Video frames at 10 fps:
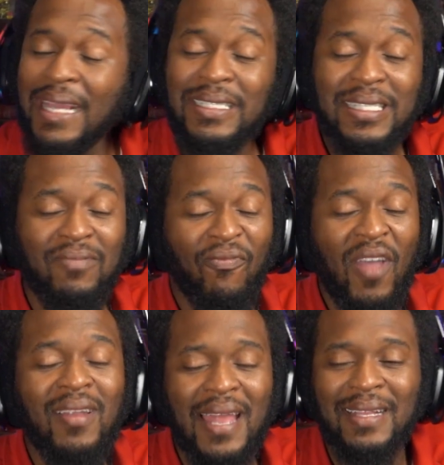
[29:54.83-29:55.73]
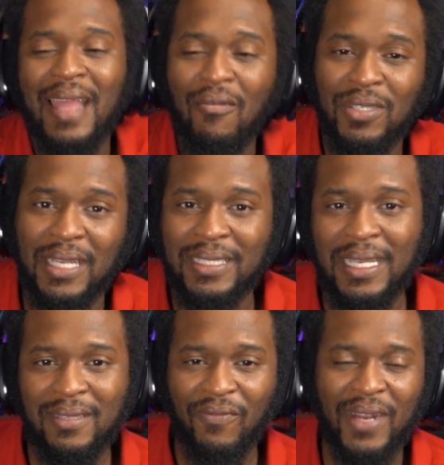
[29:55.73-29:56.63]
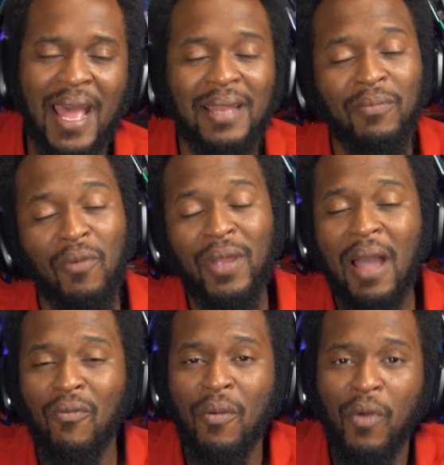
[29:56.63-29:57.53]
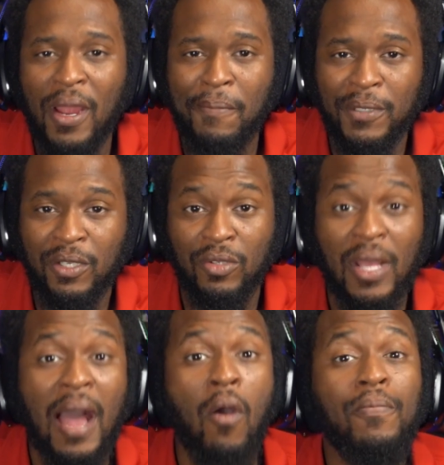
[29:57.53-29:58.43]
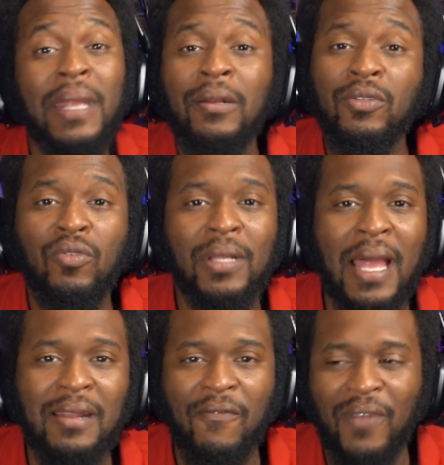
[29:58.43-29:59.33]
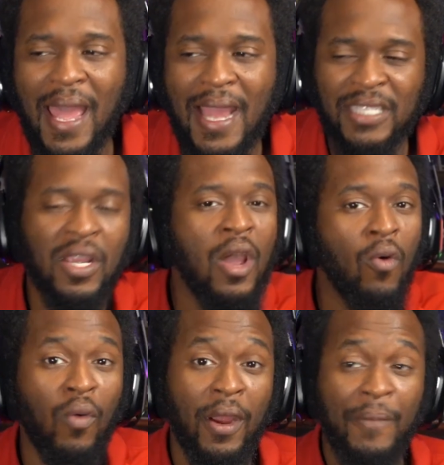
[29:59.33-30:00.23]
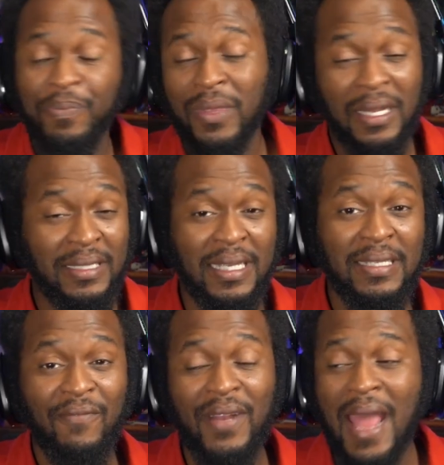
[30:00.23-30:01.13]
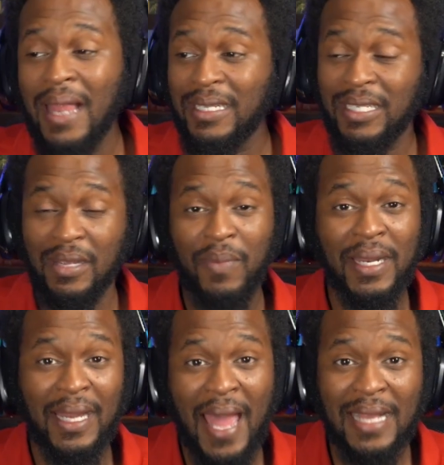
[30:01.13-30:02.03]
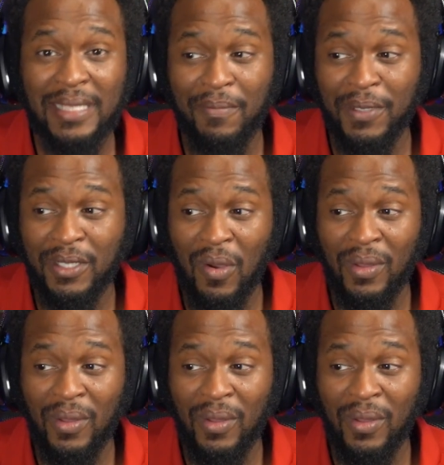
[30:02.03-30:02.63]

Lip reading: It just felt like that was a season finale, but we got one more episode. So I hope they don't do it like The Flash, where the season finale should have been the last episode,